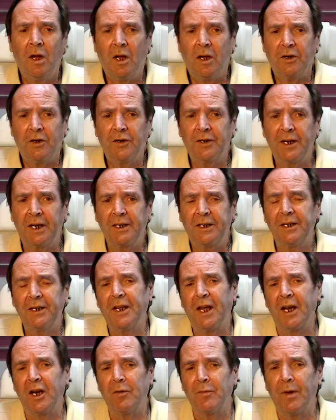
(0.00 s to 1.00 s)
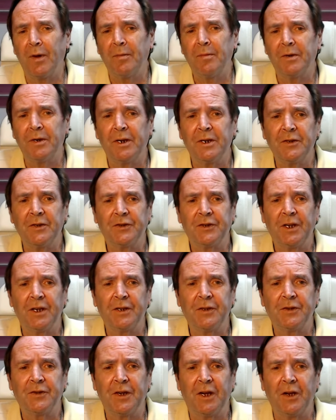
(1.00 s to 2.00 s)
United Arab Emirates,
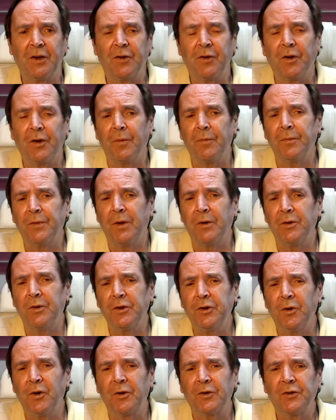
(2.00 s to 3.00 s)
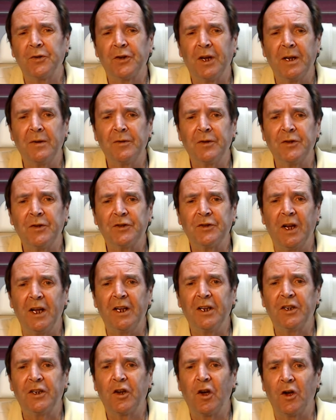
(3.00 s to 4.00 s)
etc. Now, the New York Times has
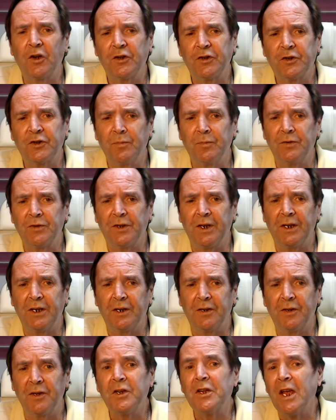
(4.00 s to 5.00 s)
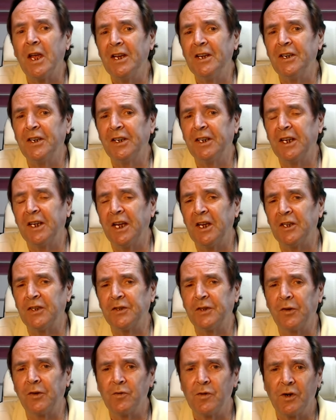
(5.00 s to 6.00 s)
cited customs data that indicates
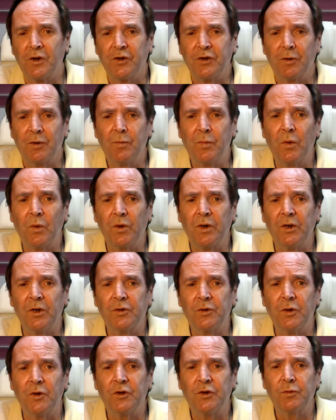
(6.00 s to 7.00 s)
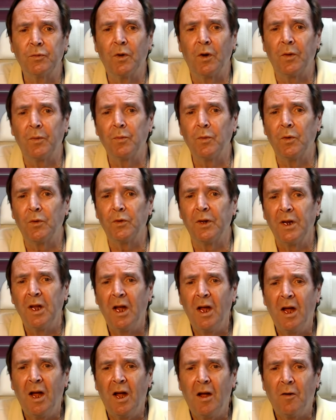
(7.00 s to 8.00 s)
that Russia imported goods worth more than
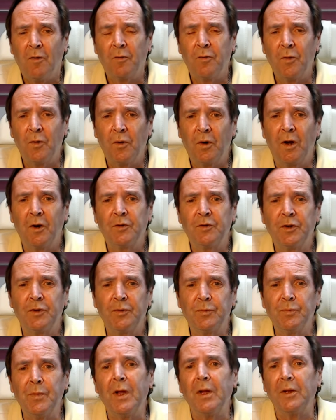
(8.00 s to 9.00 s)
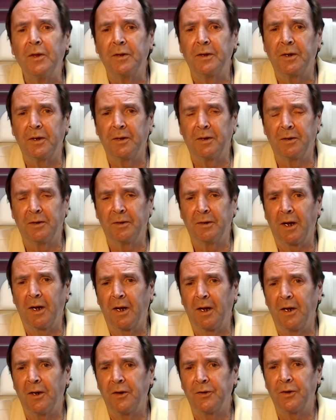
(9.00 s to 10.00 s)
$400 million,
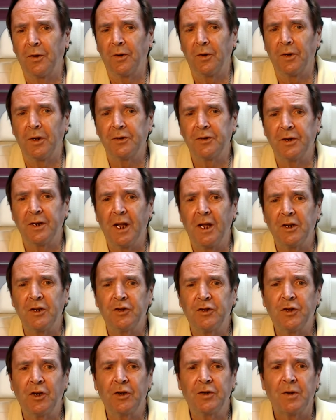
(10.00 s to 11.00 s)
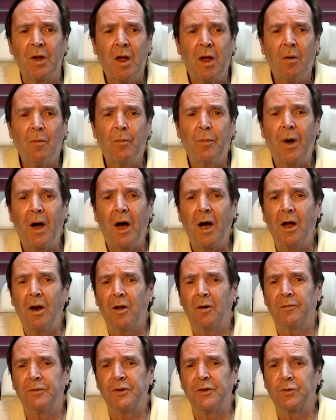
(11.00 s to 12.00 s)
and that's just part
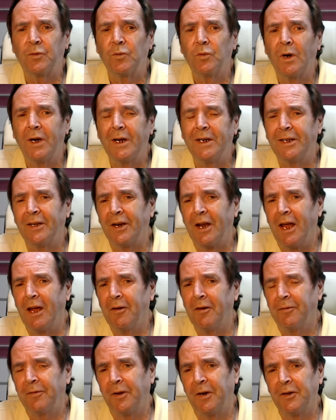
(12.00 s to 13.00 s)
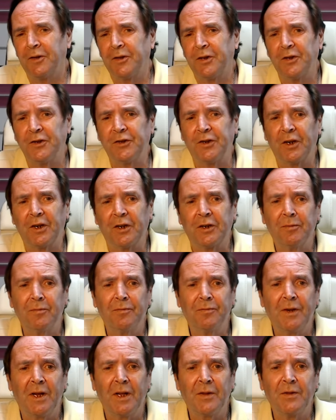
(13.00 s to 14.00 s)
of its wider effort to
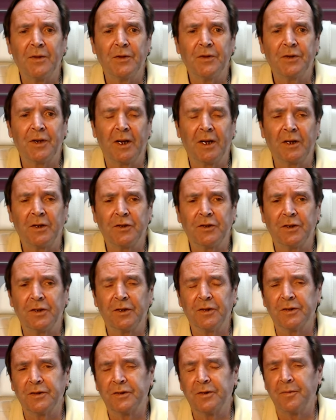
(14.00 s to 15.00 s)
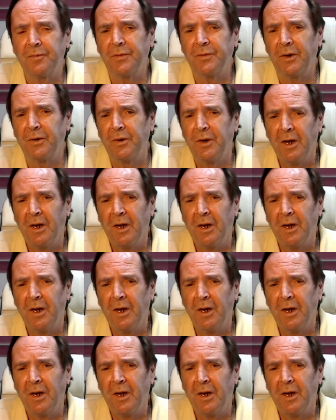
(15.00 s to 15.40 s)
circumvent the sanctions. Now,